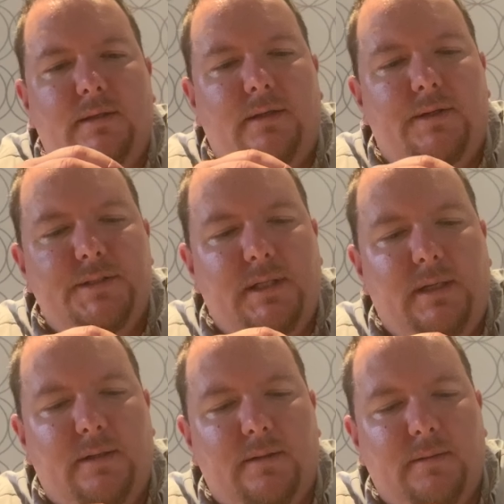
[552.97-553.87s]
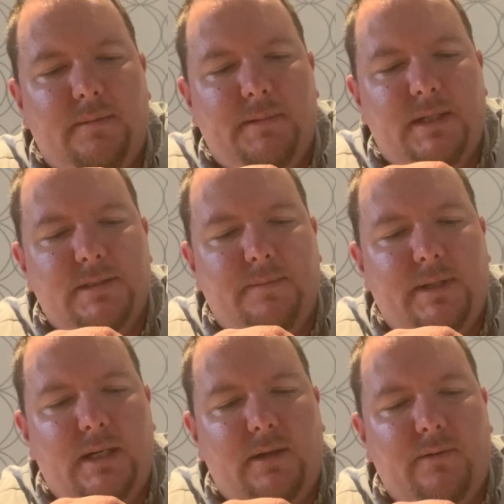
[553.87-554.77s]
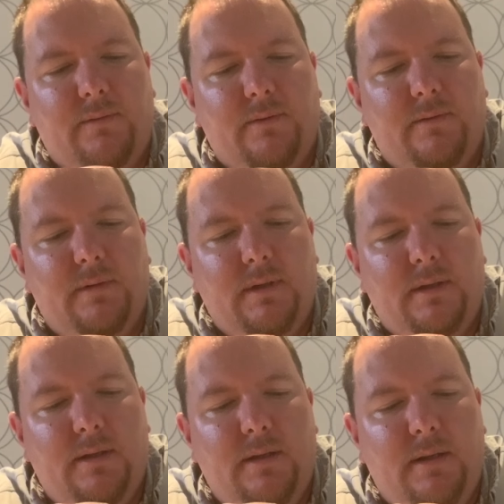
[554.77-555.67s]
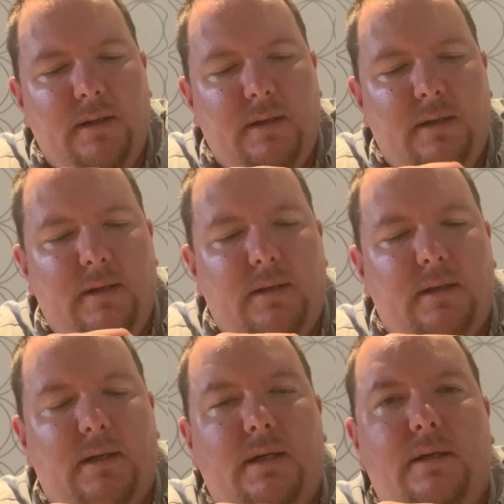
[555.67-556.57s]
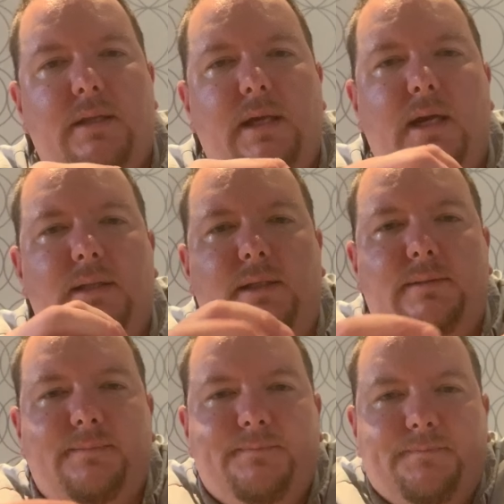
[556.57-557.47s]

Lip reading: hard to see here, pass it back through the eyelet.